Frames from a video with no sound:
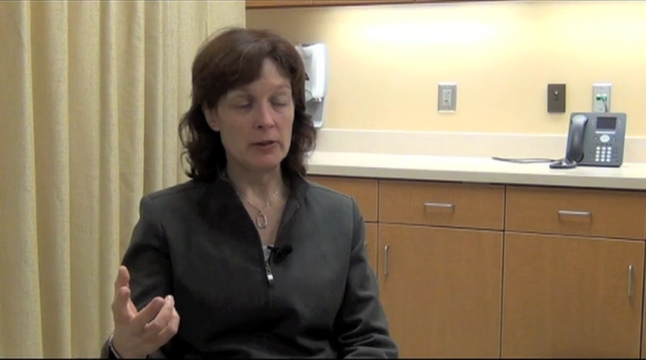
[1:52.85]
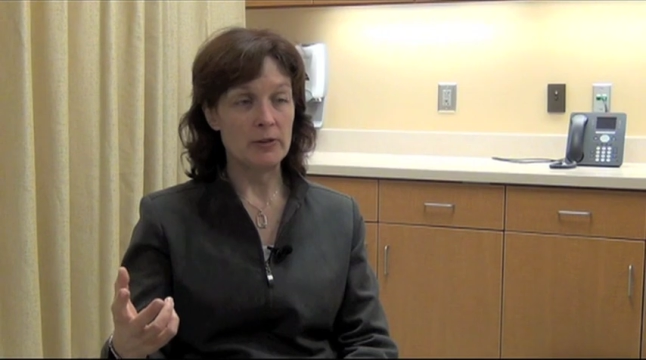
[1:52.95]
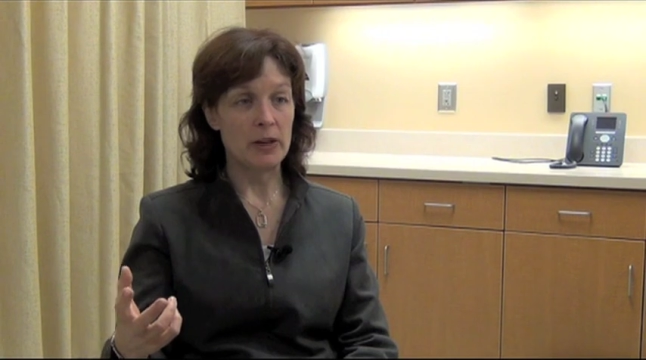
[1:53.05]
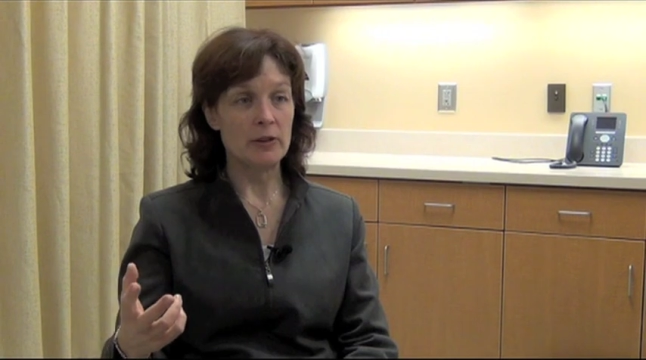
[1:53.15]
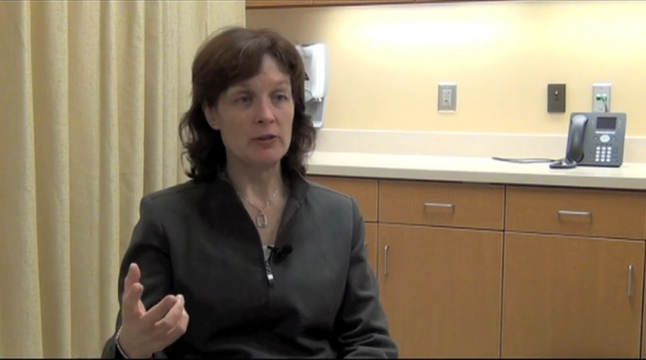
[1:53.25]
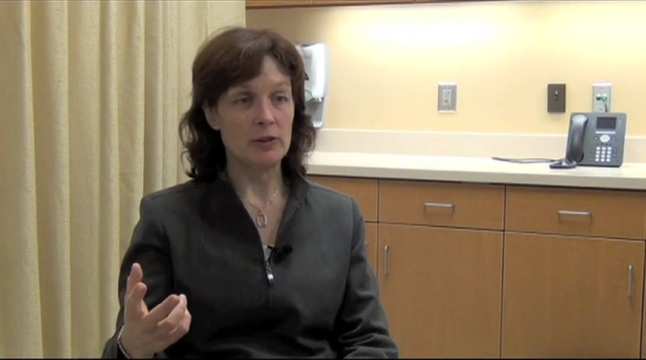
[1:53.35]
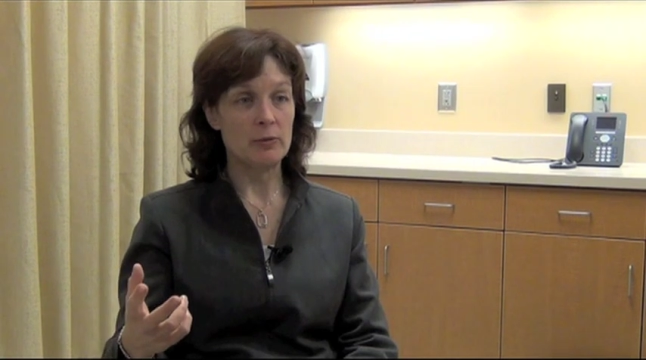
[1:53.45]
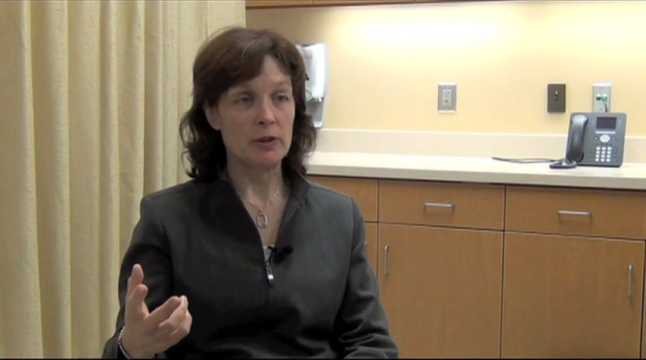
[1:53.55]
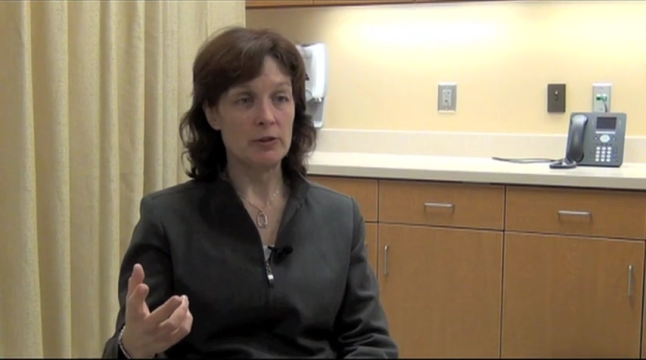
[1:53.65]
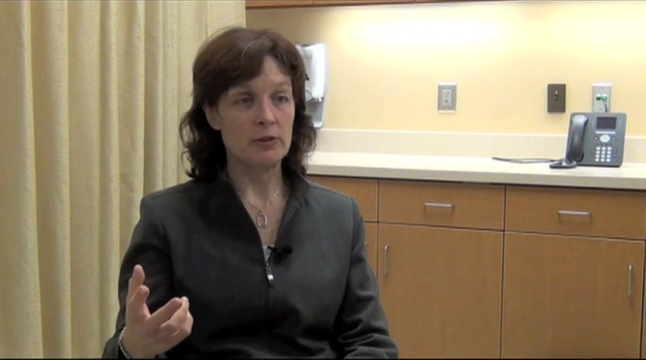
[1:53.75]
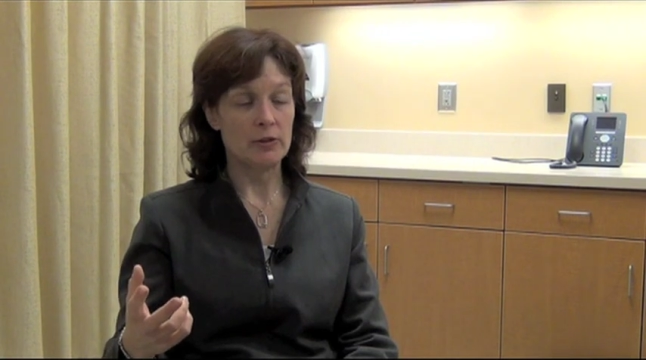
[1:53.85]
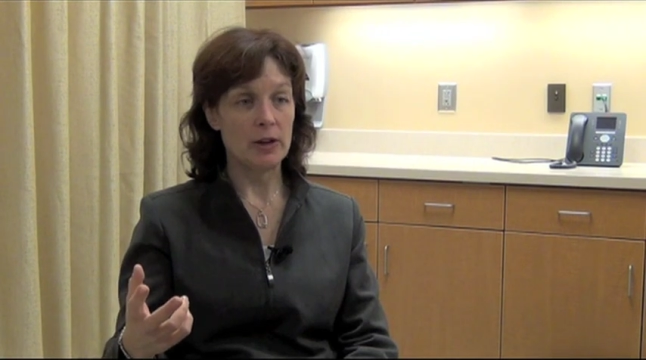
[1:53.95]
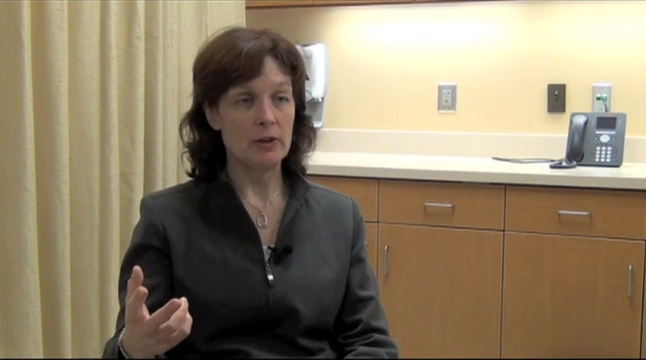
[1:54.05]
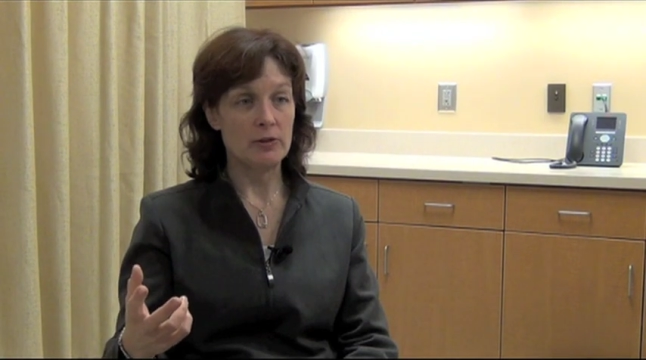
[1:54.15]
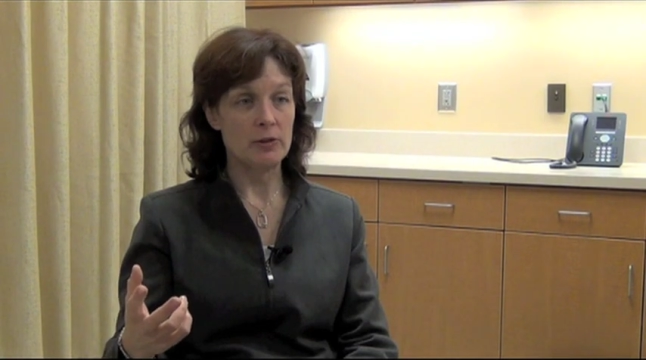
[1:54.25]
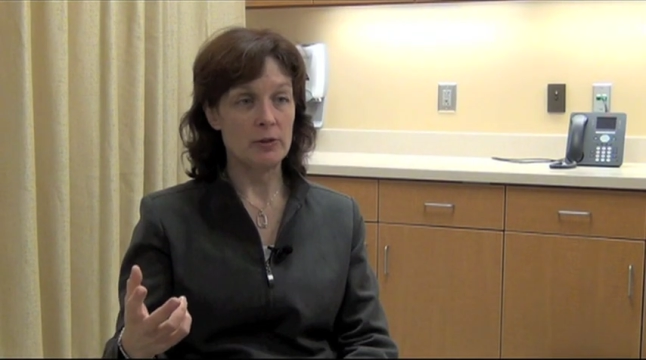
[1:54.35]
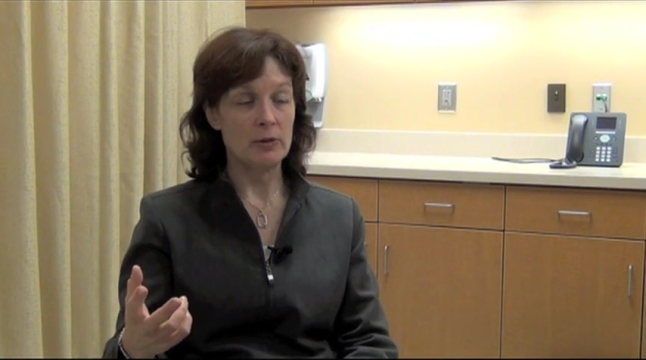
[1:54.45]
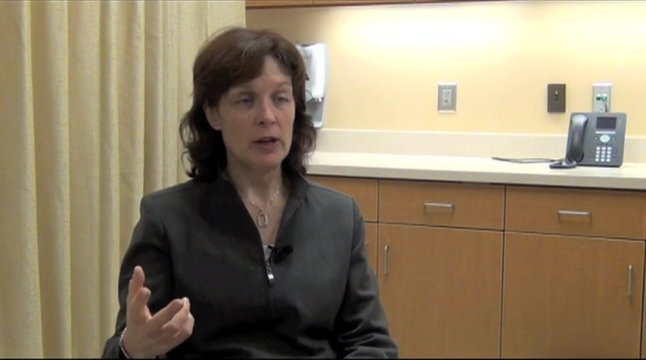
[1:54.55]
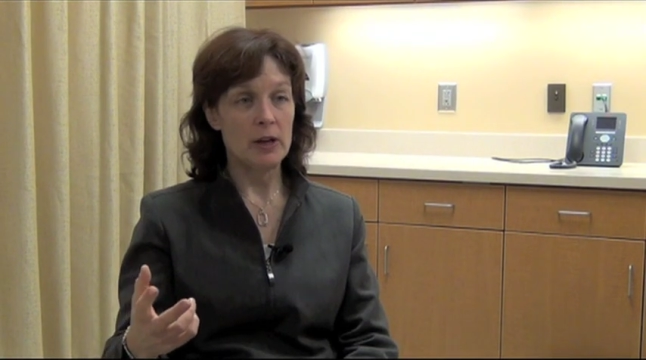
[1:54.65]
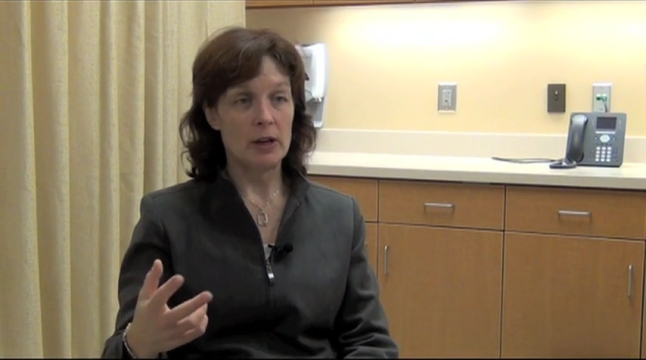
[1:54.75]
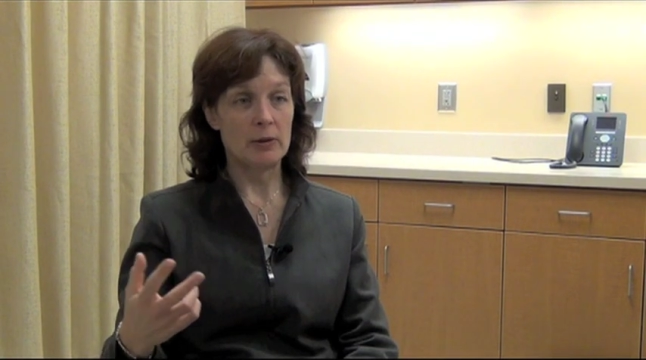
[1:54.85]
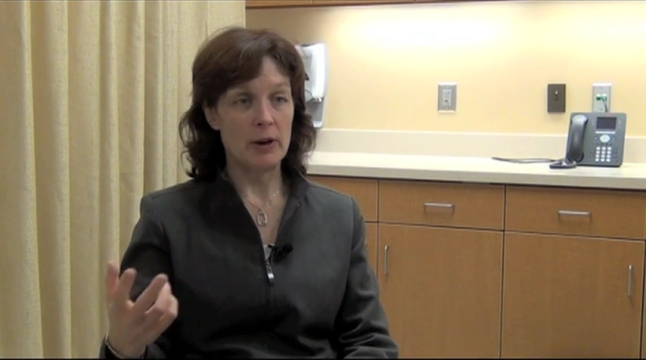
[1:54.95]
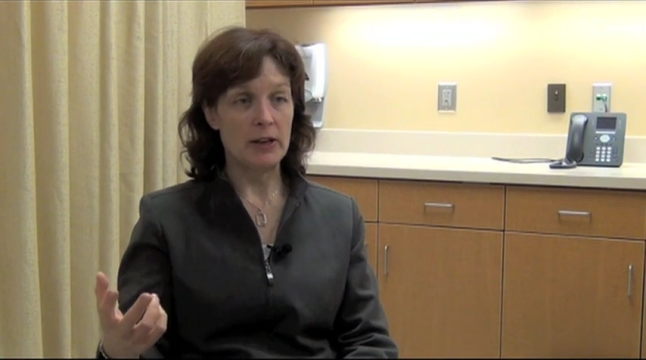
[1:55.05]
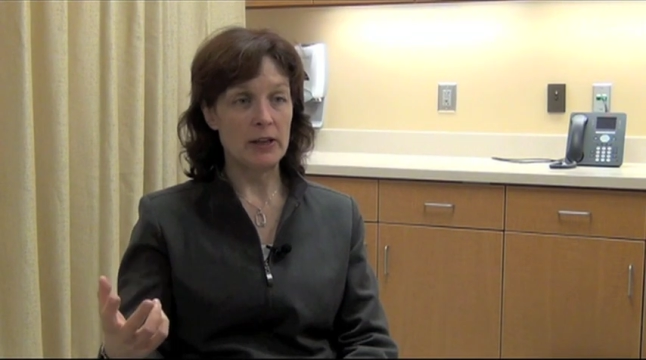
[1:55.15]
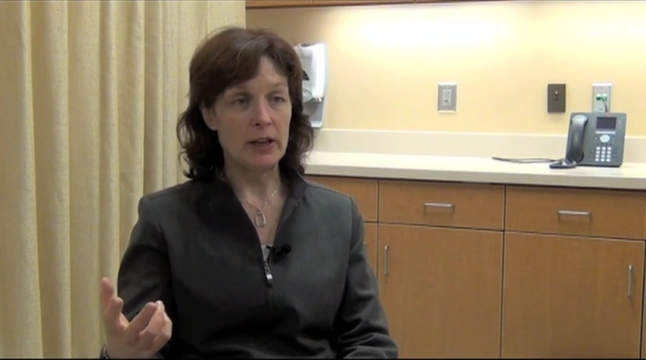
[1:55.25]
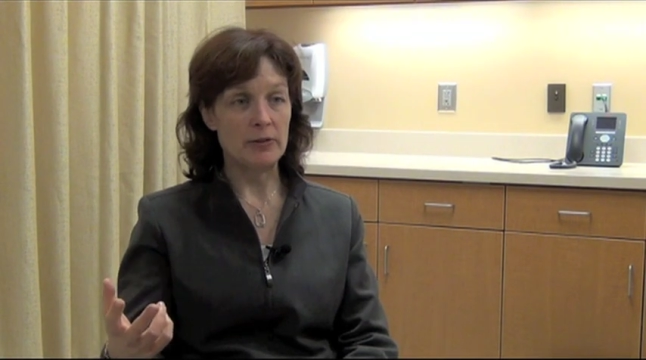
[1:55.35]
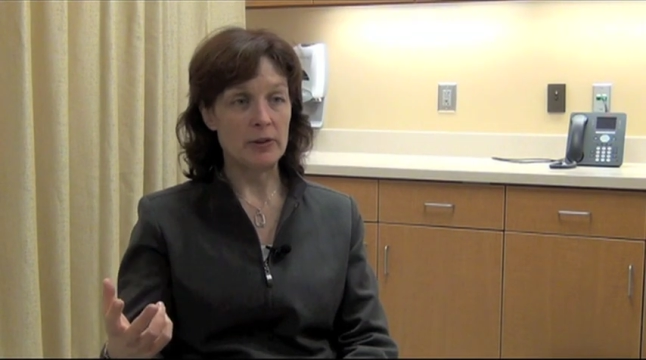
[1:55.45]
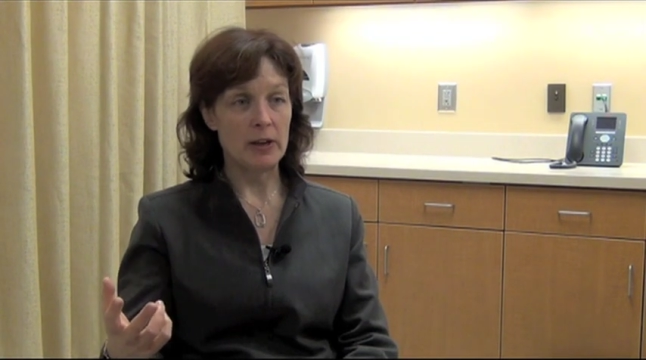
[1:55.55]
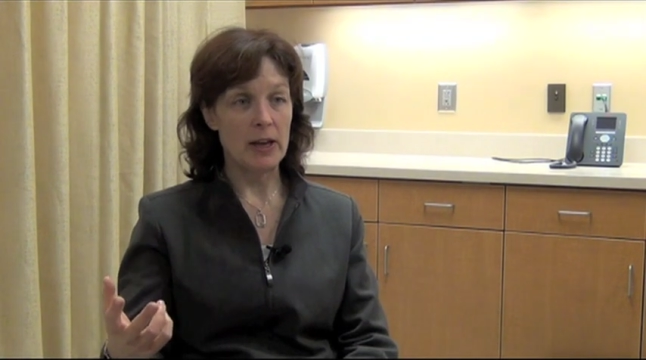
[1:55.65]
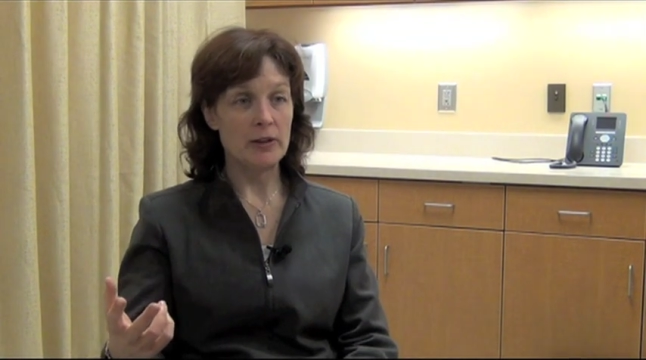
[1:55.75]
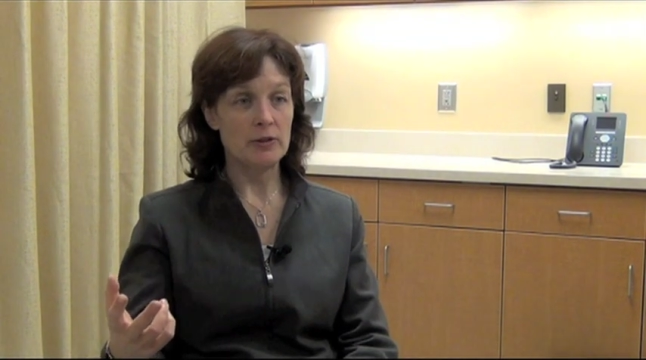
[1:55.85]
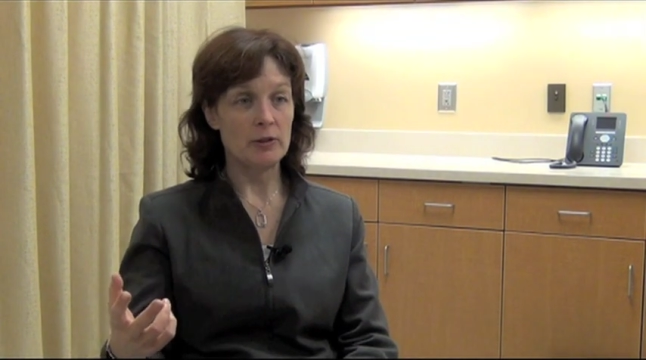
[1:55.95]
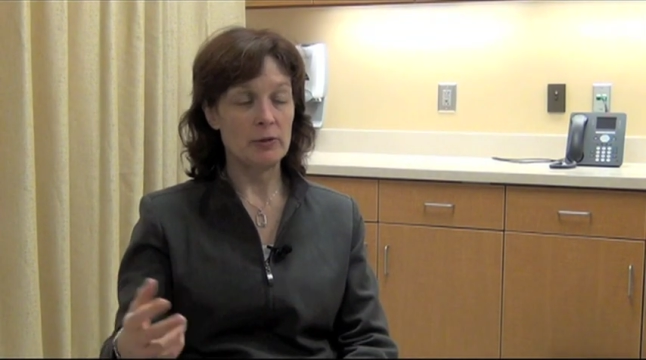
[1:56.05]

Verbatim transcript: is yes, you want to try to eradicate their cancer,